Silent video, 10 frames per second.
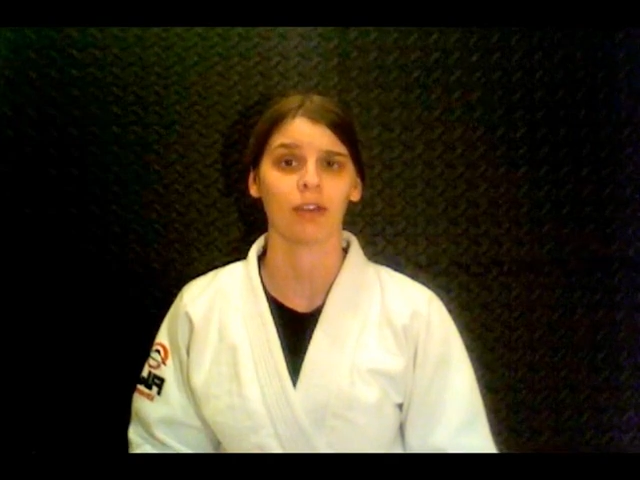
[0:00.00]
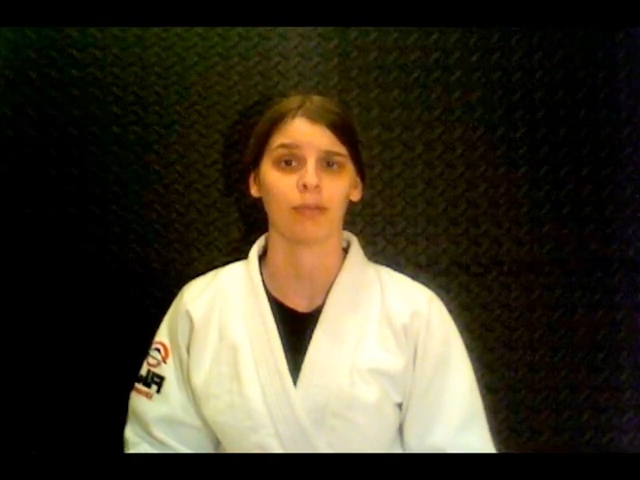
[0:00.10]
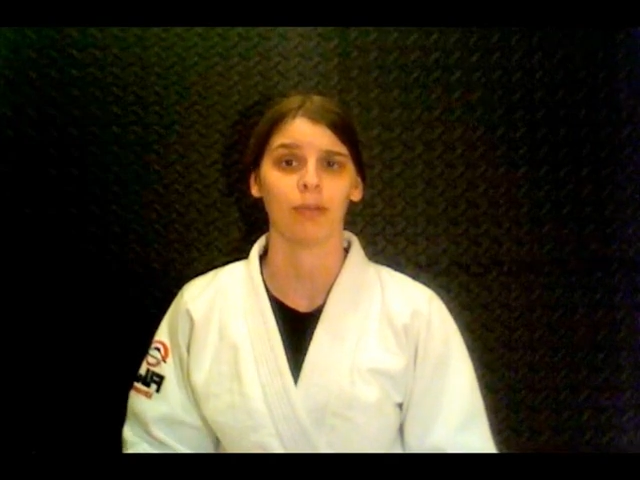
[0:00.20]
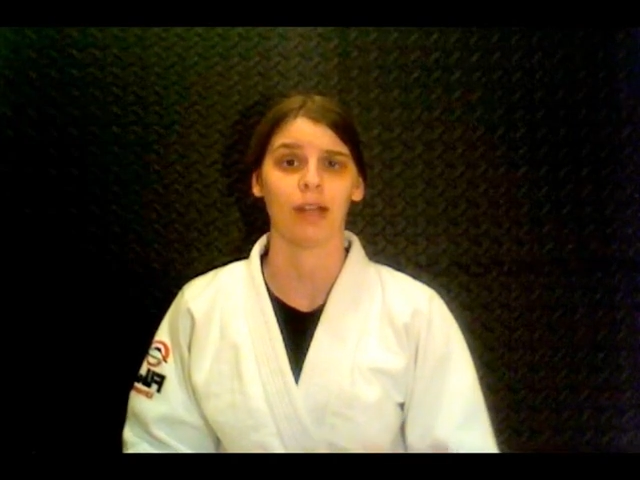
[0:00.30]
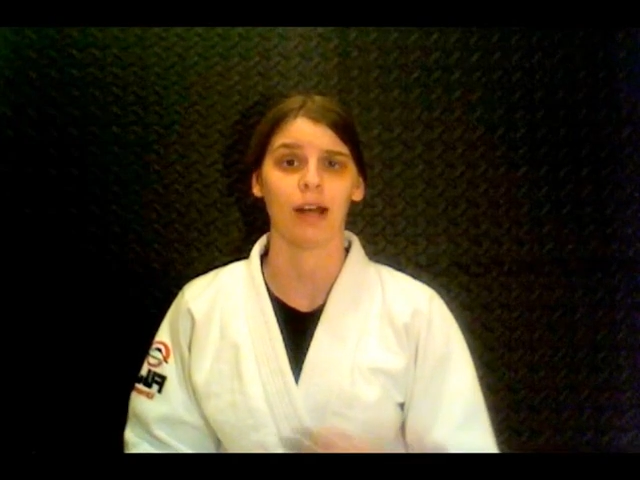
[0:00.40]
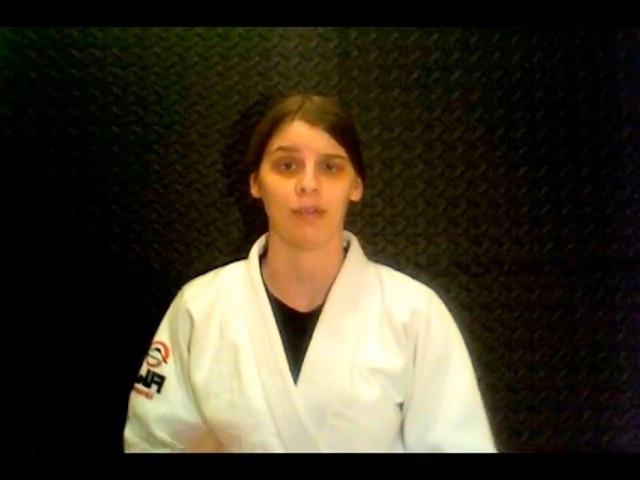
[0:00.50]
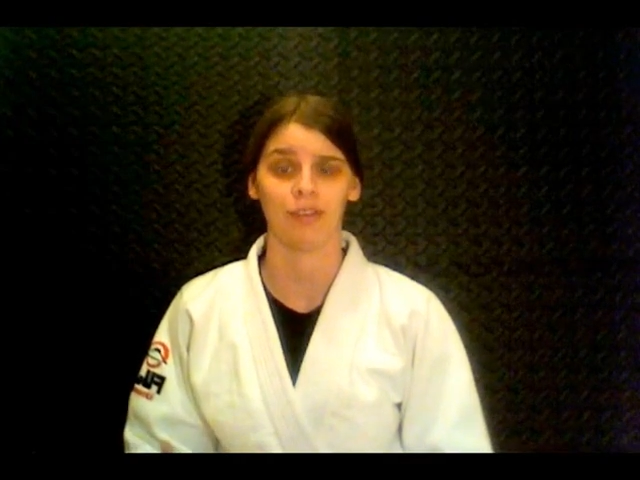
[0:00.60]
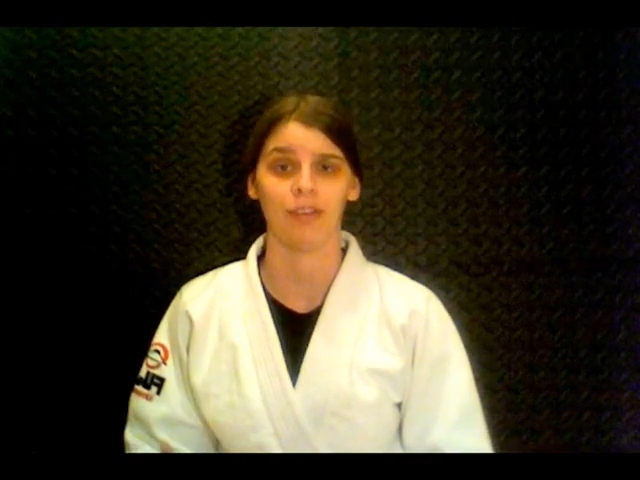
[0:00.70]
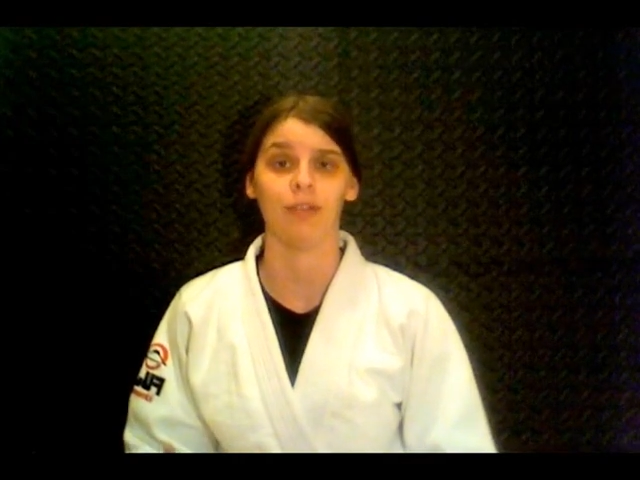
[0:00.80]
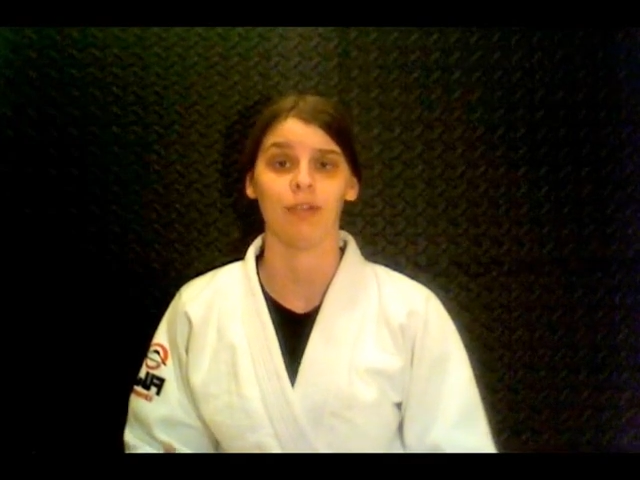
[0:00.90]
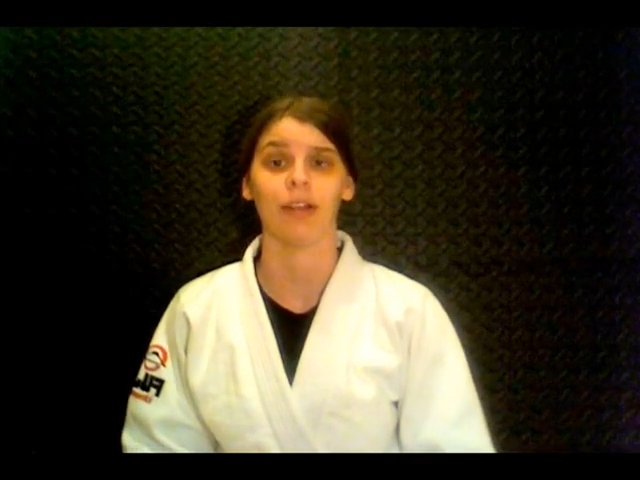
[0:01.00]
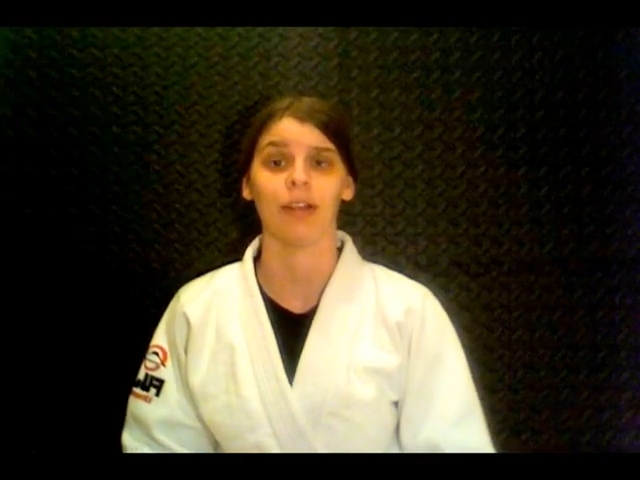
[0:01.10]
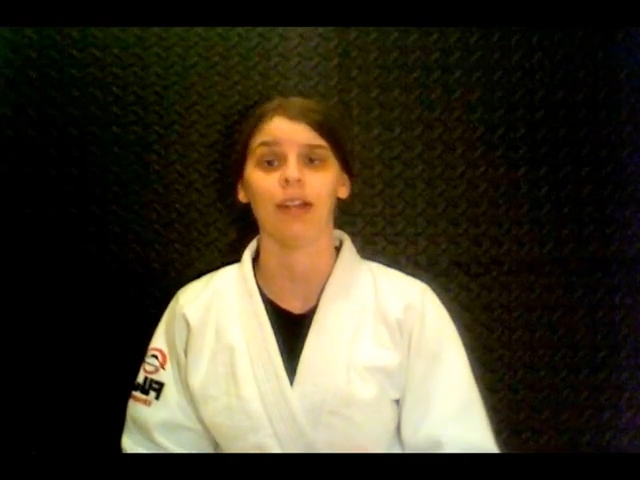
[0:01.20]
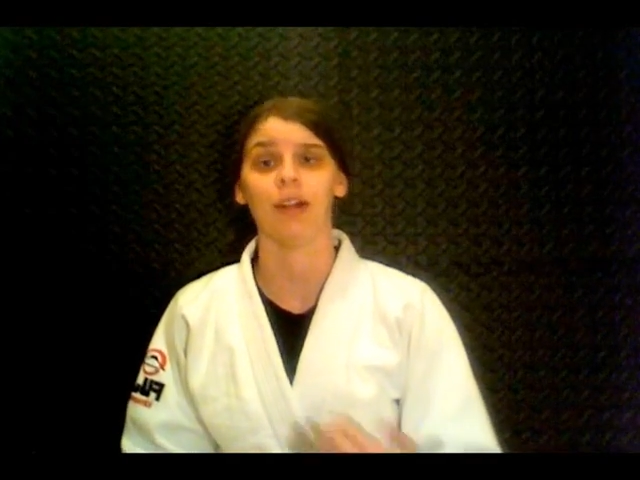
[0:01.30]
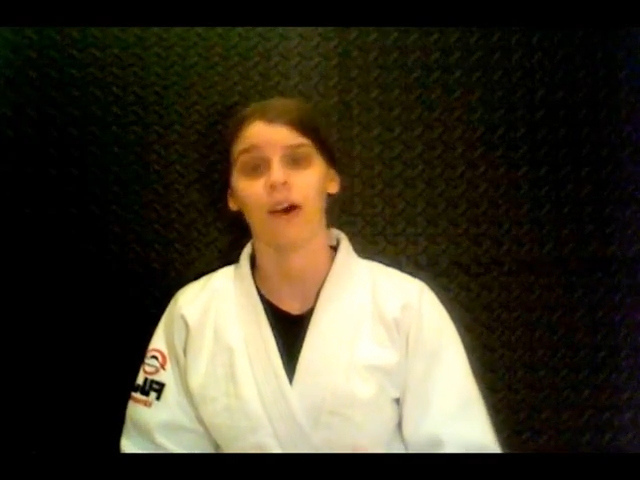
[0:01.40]
but I received it late
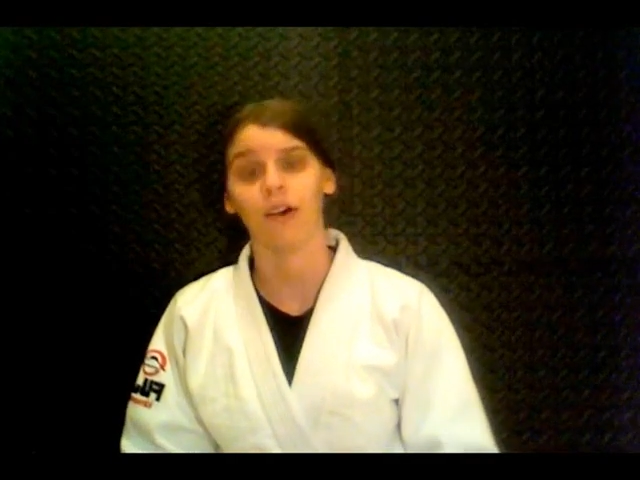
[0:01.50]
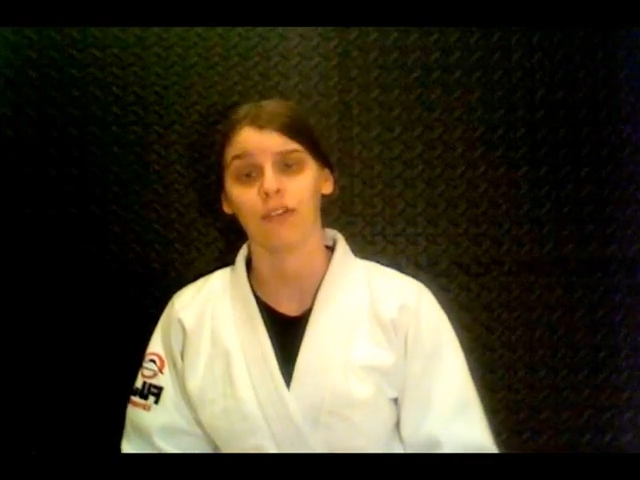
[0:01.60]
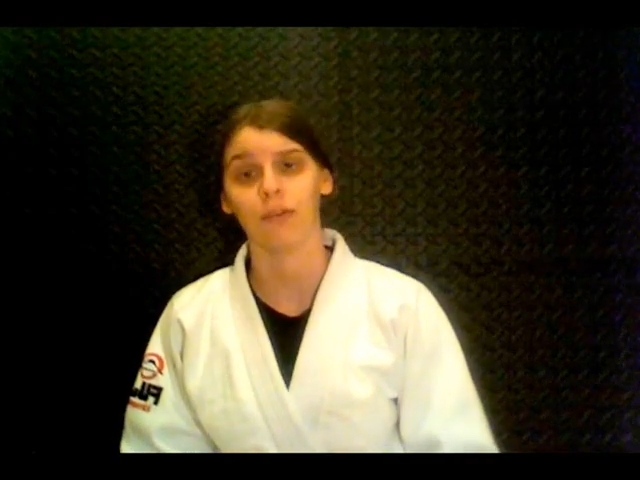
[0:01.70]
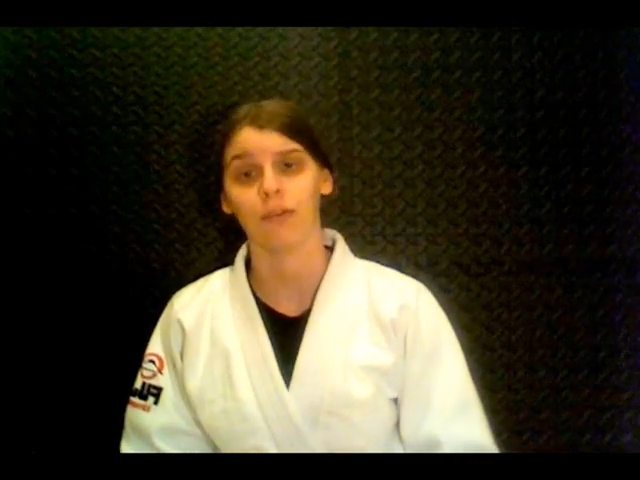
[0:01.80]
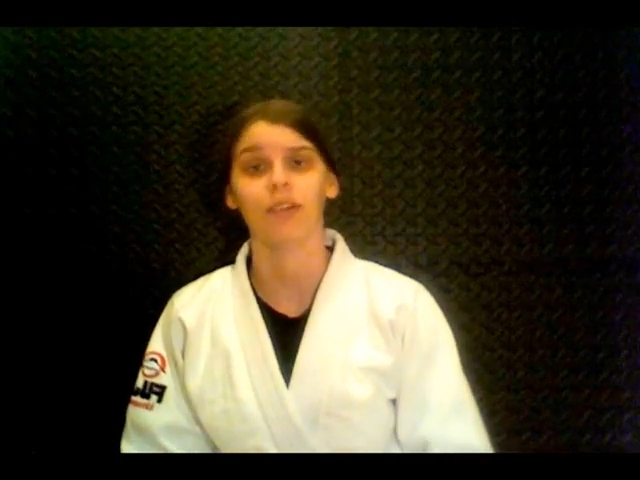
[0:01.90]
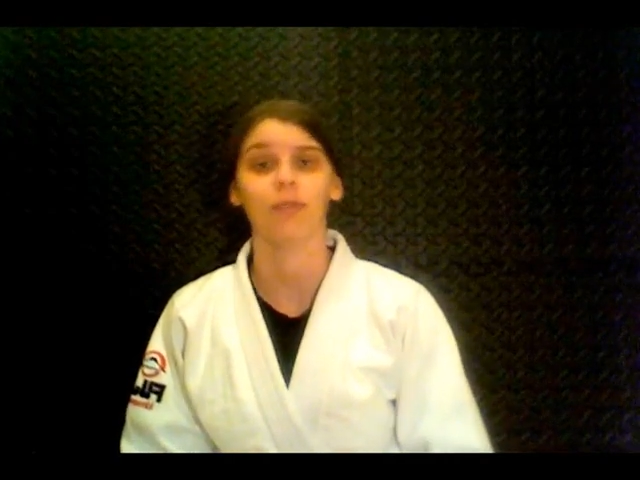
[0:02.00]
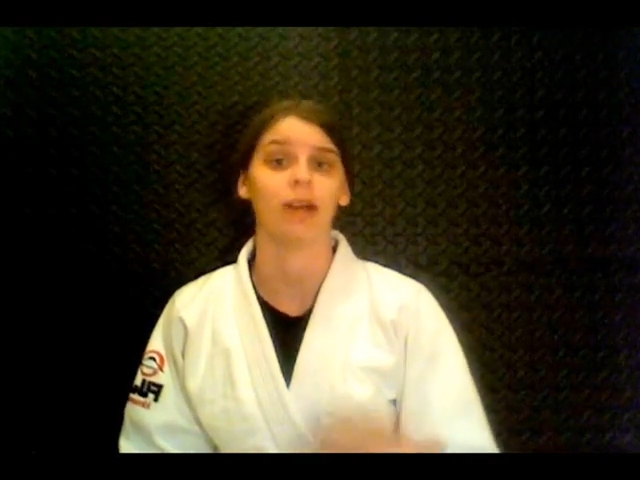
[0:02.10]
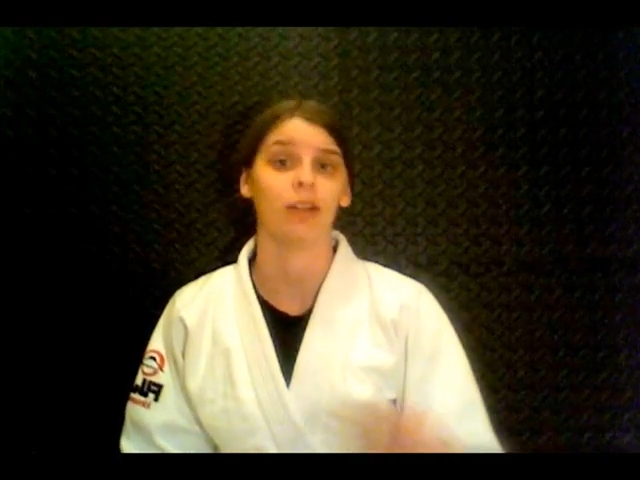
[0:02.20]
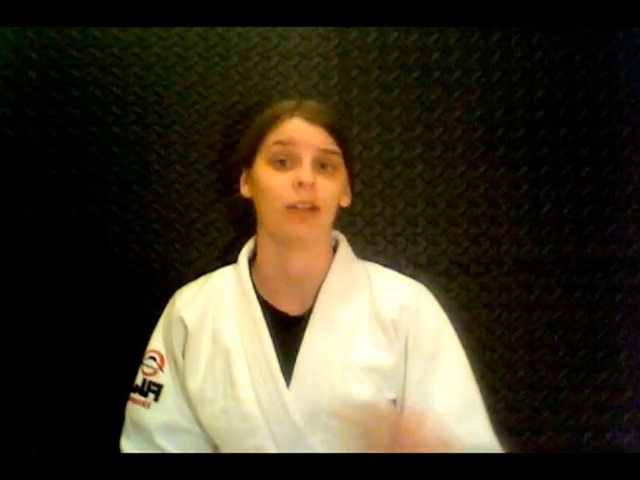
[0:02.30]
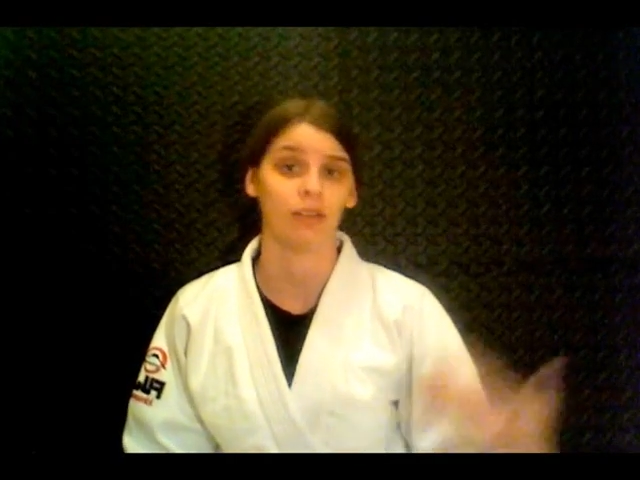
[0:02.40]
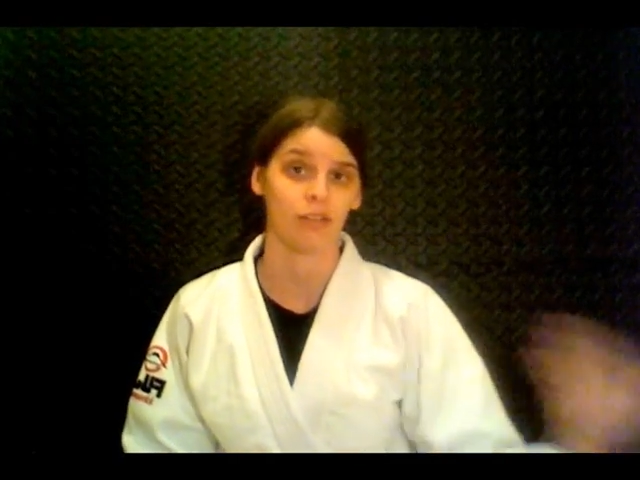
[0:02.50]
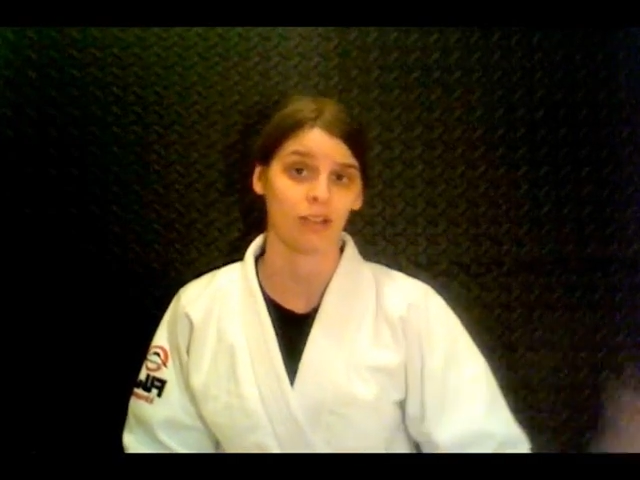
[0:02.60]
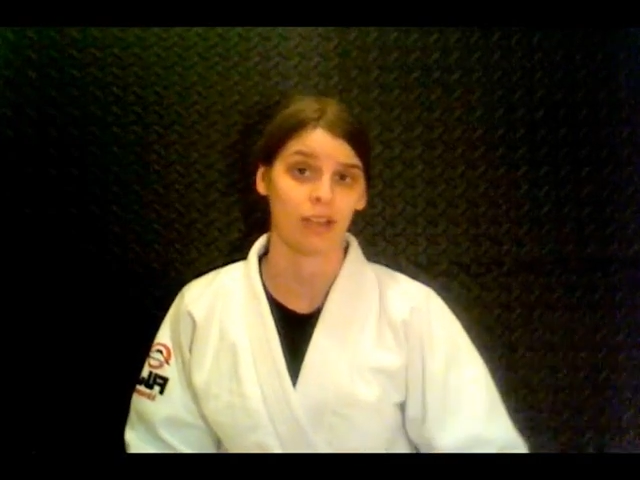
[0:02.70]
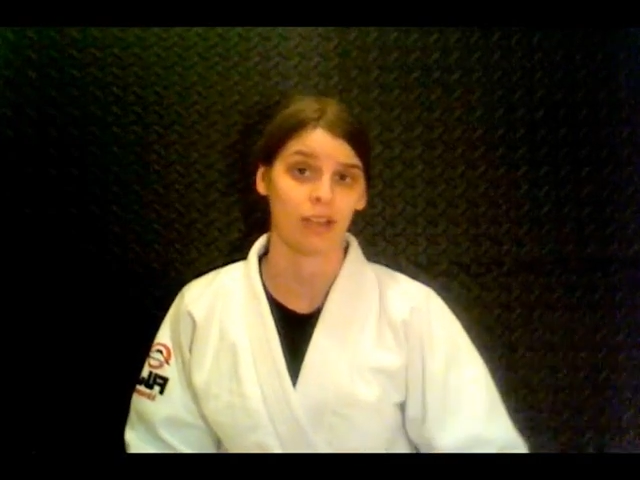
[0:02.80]
also because my address changed,